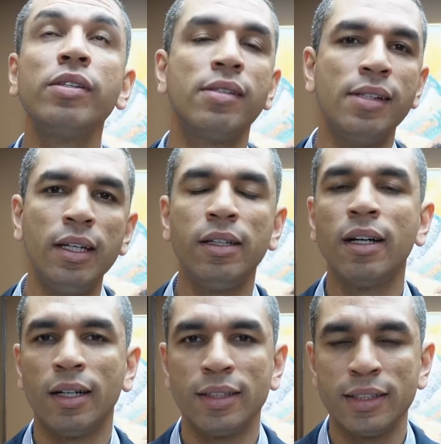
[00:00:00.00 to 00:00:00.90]
see
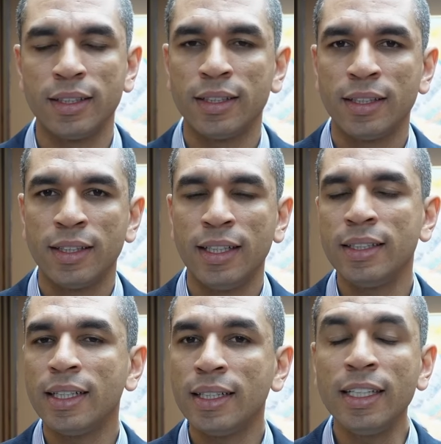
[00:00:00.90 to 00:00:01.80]
God in
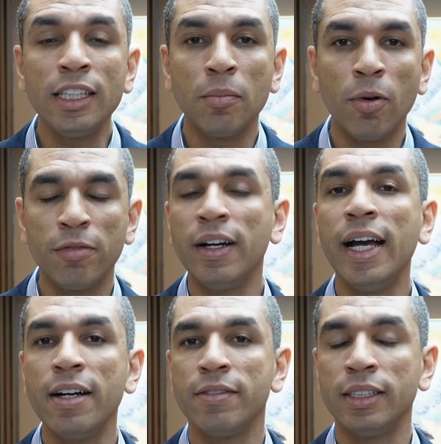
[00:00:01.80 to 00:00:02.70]
the kingdom of
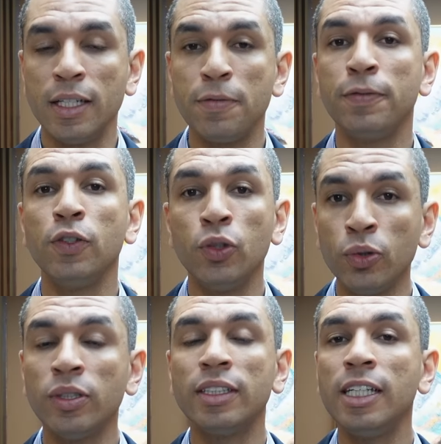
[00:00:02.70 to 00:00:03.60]
heaven. If
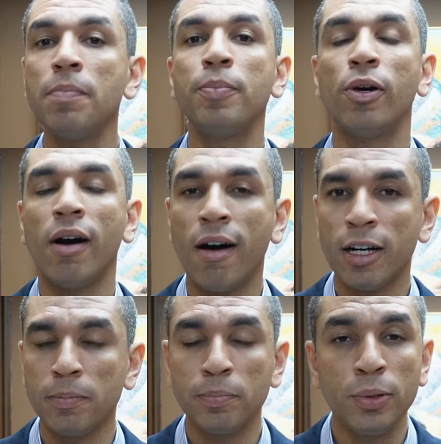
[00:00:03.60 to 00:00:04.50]
you keep your
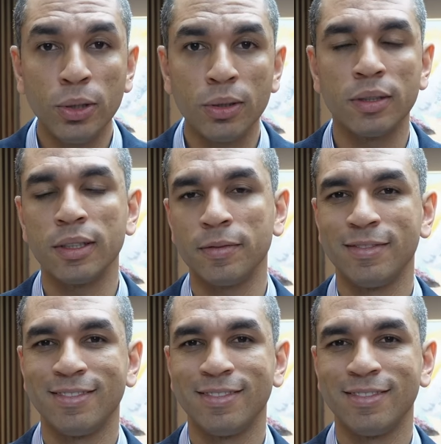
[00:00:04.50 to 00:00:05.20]
heart pure,